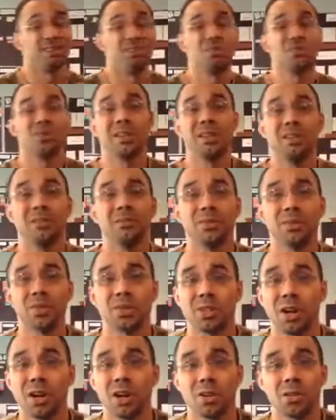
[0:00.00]
You can even
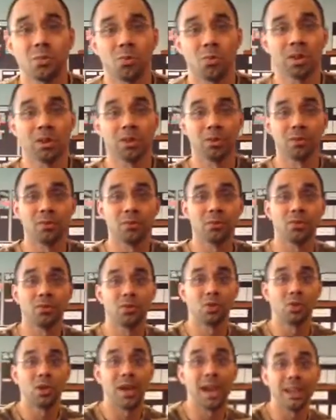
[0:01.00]
start with
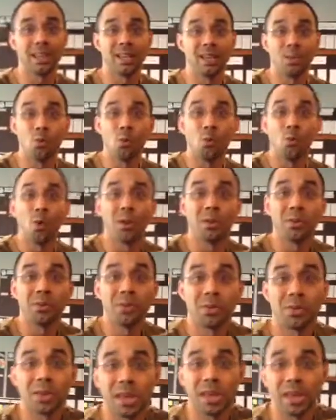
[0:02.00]
tracking one
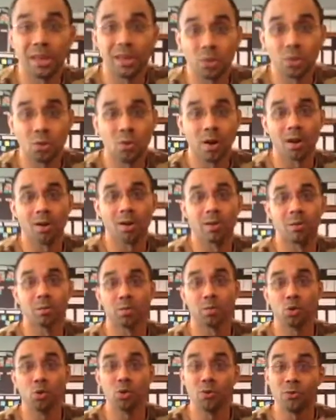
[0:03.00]
thing you want to
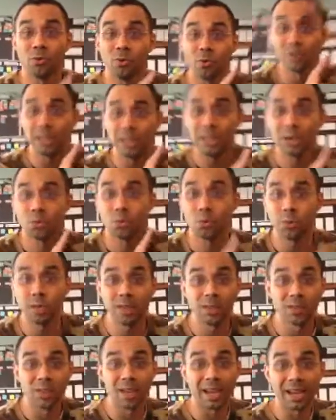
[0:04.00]
improve each
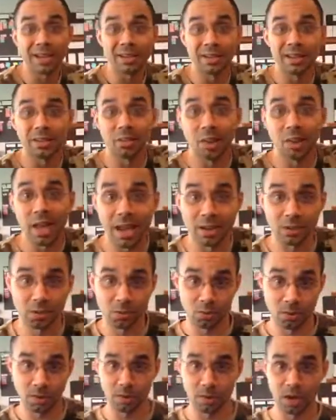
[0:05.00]
week like I did
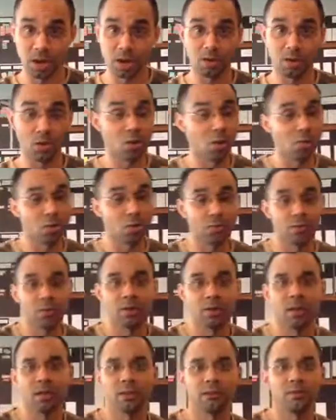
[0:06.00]
last week, okay? You don't
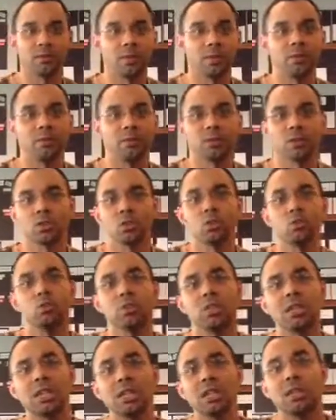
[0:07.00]
even, if it's too
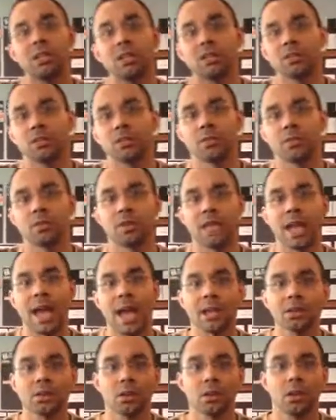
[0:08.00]
tedious of a
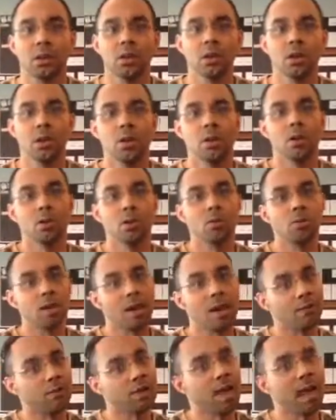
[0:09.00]
task,
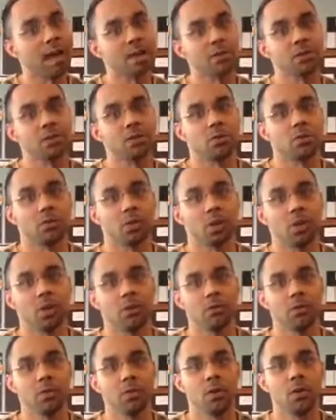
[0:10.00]
you have to ask
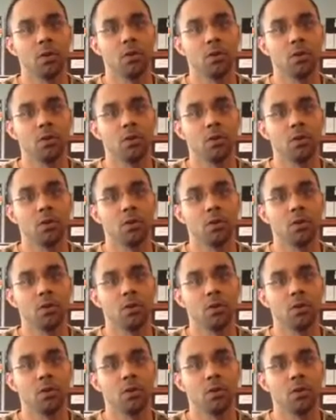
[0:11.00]
yourself,